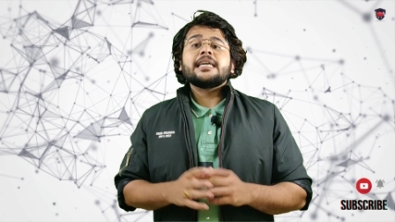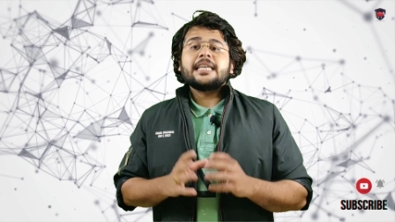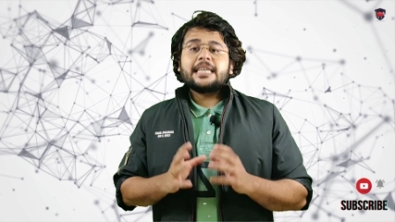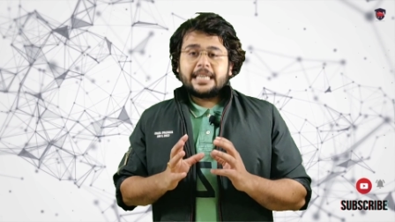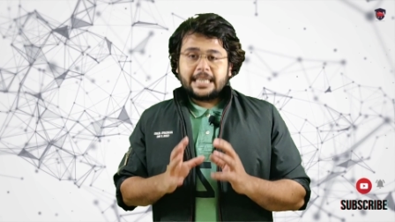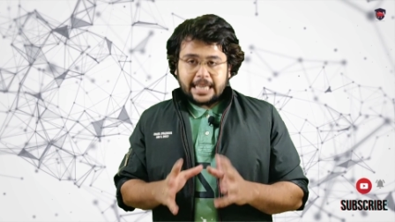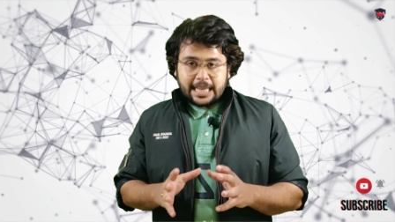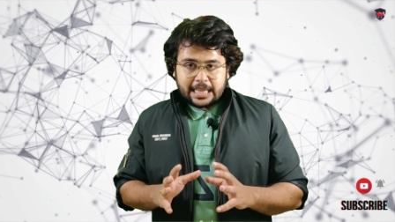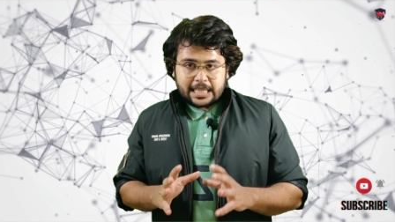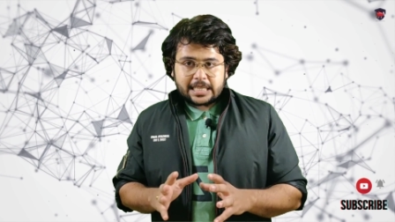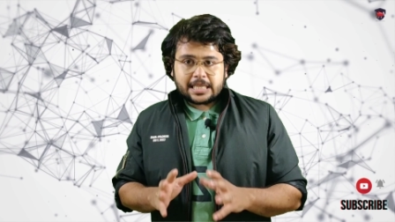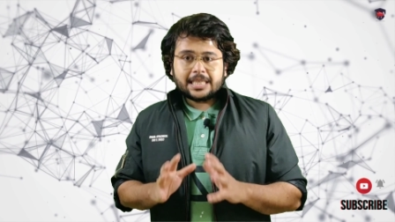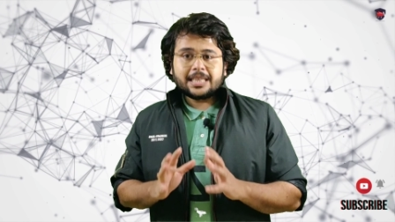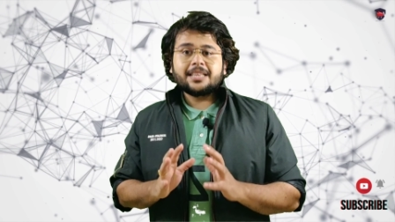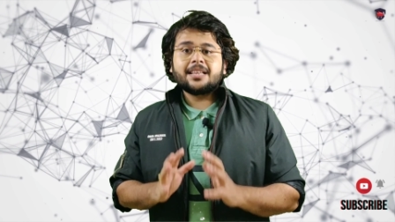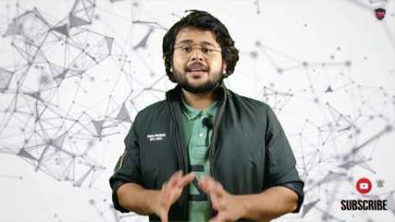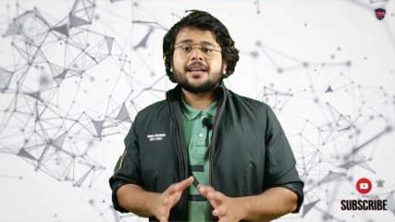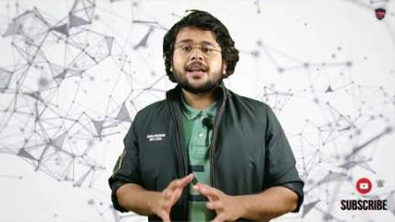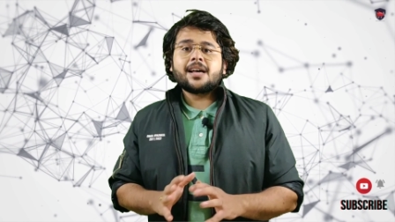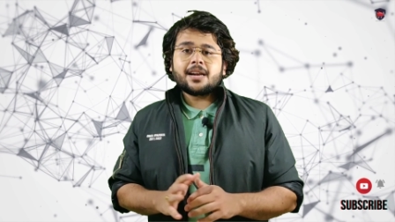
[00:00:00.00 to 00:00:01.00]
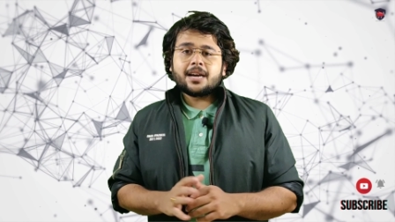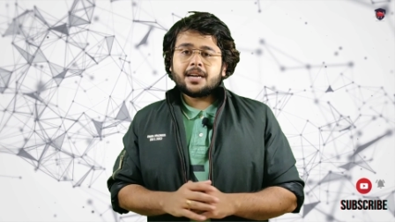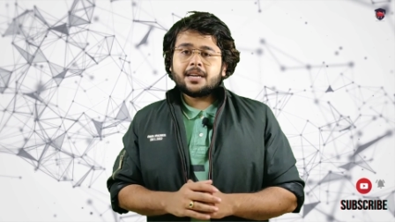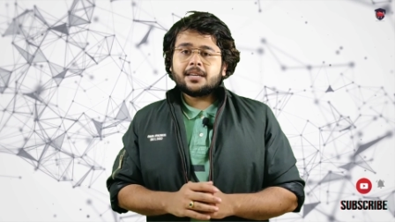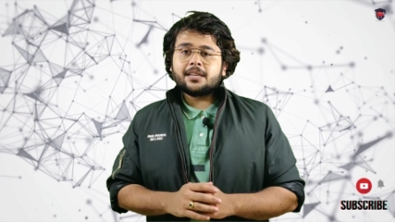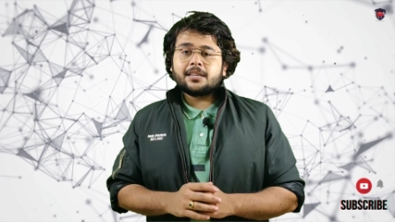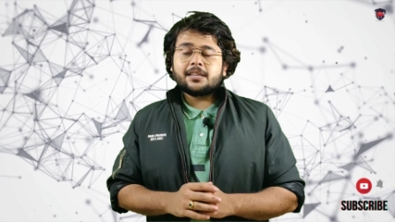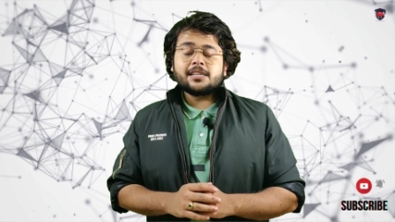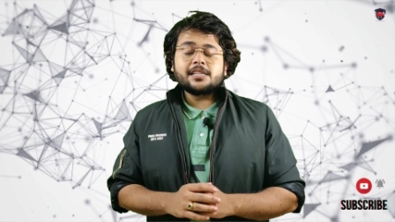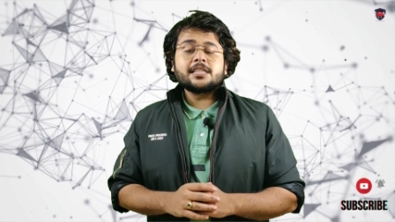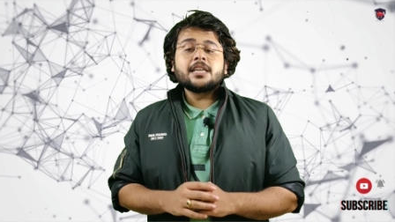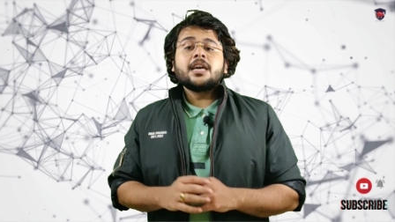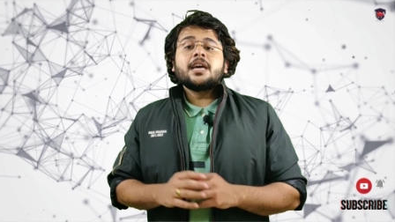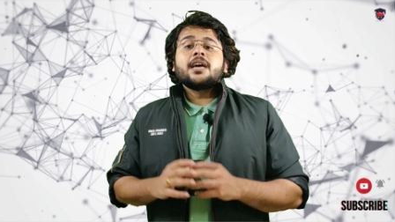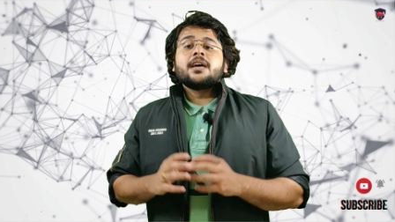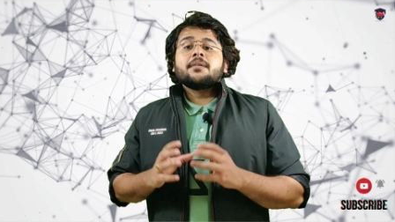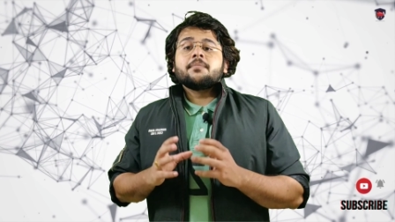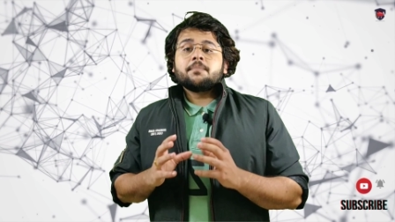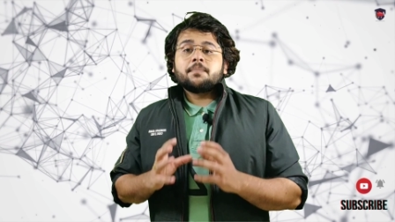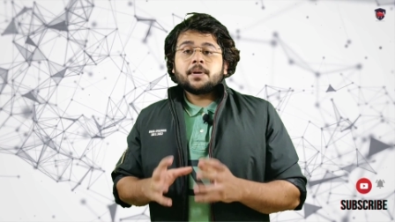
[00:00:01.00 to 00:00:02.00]
Yes, there are articles
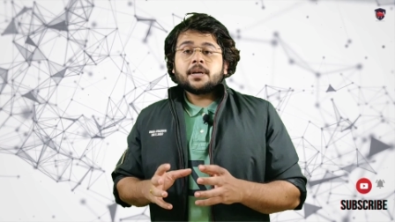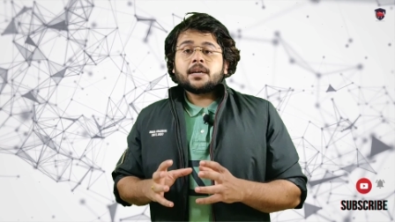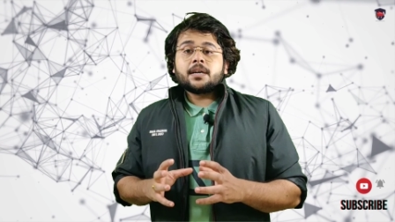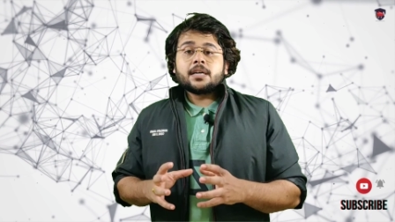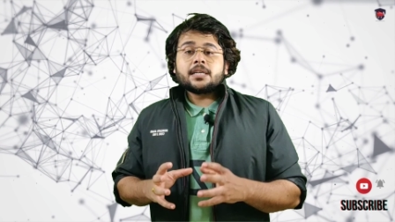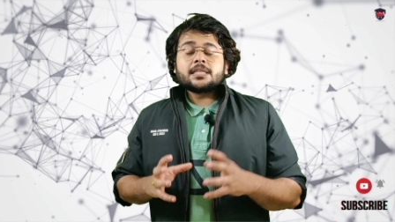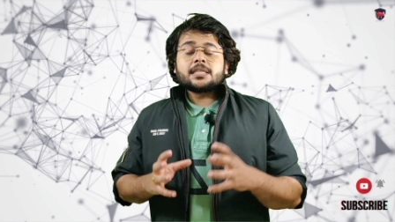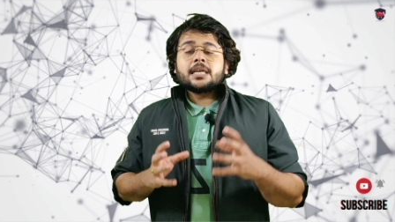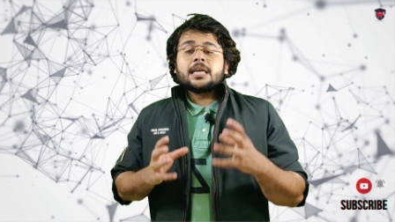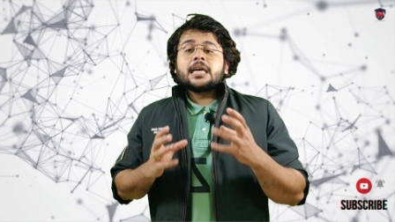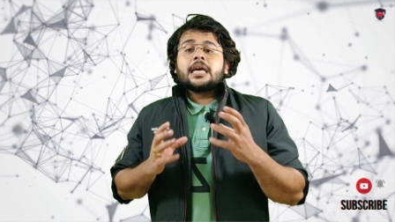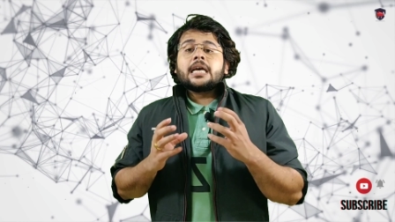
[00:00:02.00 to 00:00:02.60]
because